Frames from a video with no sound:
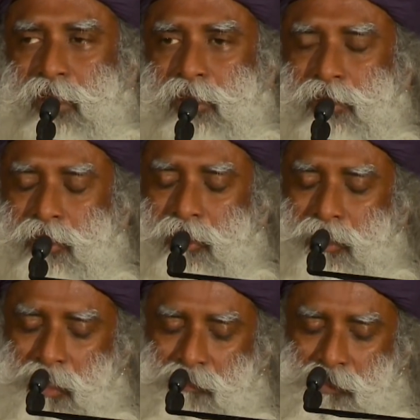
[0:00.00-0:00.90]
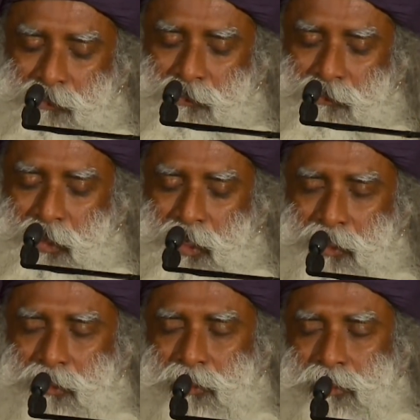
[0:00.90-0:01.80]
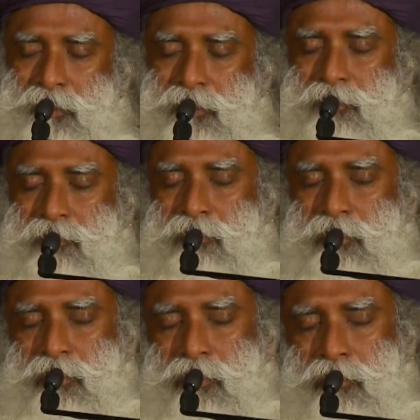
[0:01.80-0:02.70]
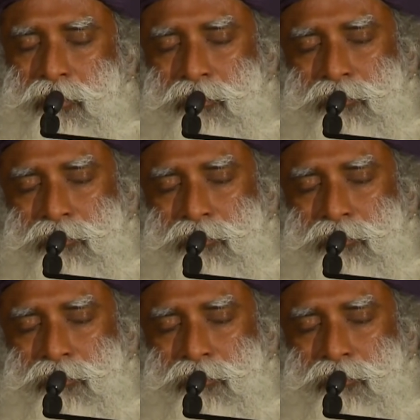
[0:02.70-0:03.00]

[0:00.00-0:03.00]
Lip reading: a certain level of awareness is achieved within you.